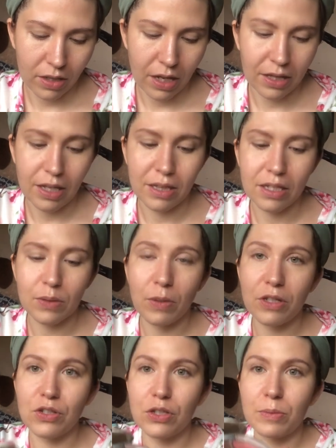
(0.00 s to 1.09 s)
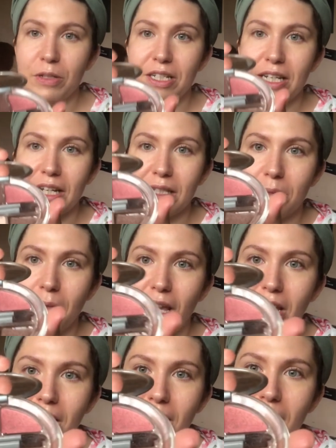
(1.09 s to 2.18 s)
And then this one's just been
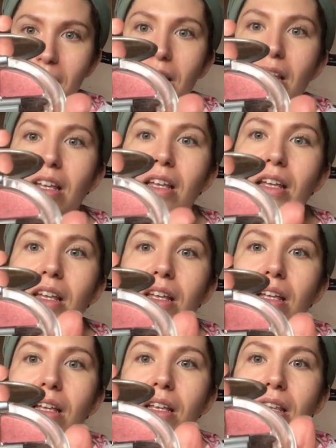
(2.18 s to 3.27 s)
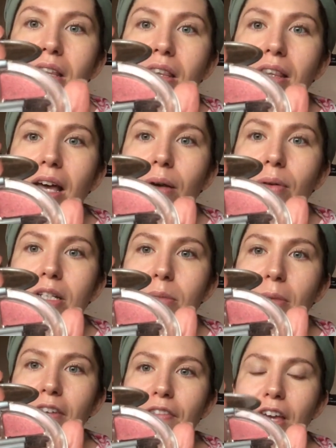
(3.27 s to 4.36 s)
decimated. That one's
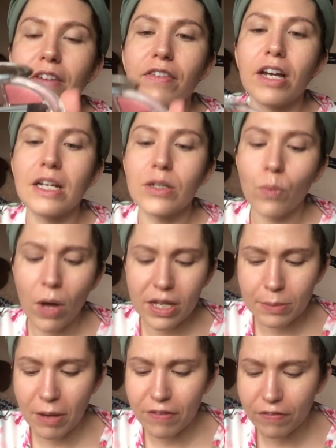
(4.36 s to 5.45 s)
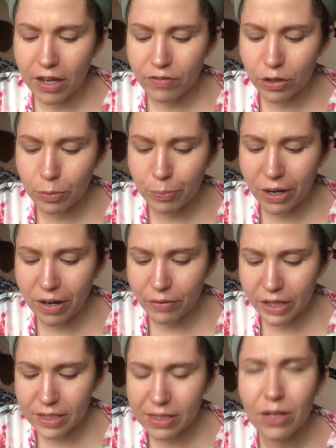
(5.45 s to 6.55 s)
my favorite. Was my favorite, but I
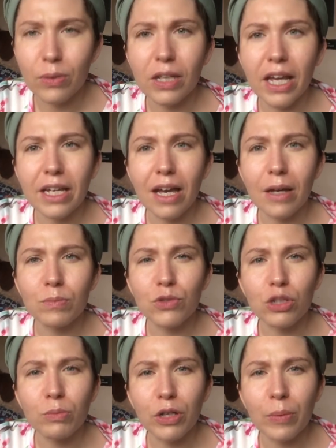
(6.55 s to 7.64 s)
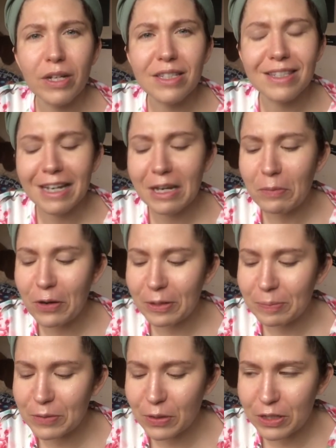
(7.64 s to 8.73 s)
realize I don't like shimmery ones anymore,
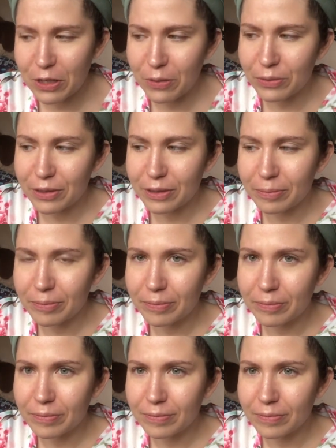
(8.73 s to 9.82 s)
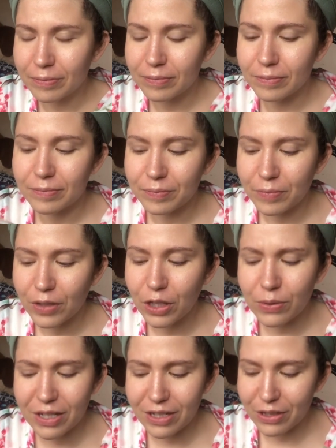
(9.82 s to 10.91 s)
so I don't
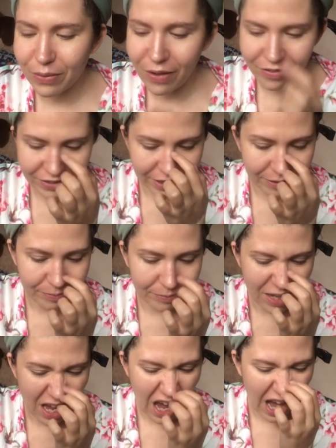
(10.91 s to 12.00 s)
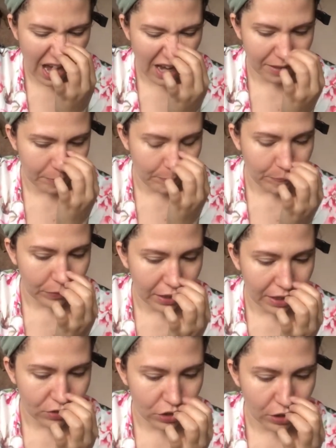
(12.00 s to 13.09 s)
use it too often.
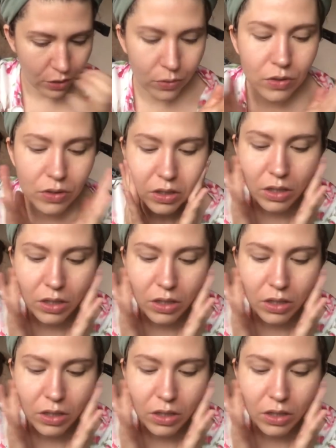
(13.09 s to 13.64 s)
Itchy nose.